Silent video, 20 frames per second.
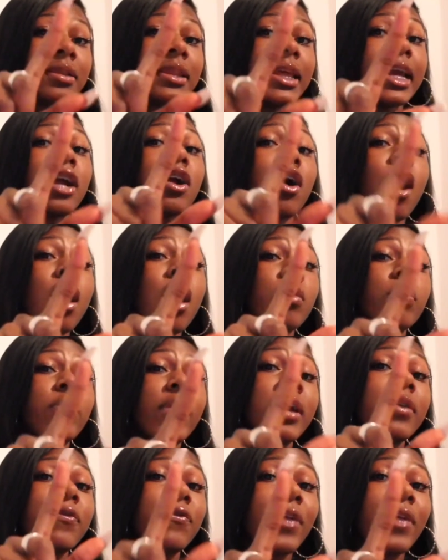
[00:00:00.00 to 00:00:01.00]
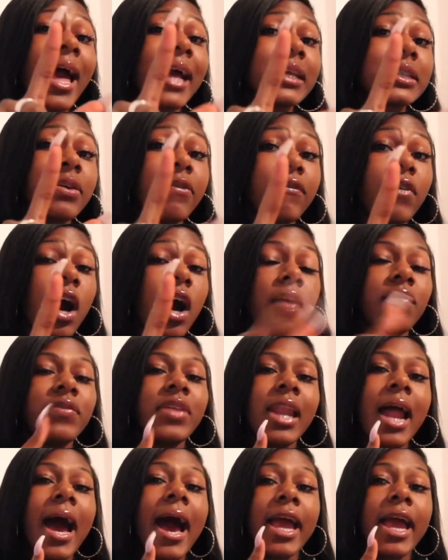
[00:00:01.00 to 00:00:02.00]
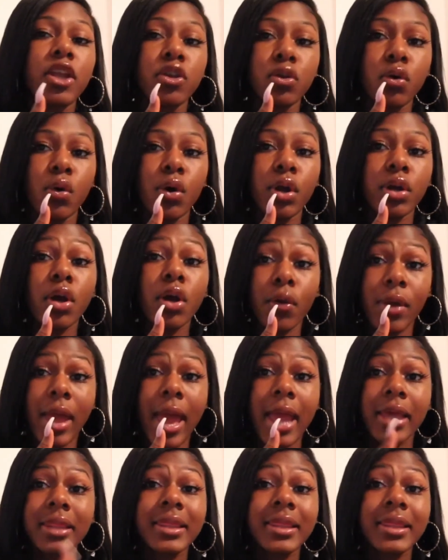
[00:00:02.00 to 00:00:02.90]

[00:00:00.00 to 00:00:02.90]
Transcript: there are red flags involved that I ignored, okay?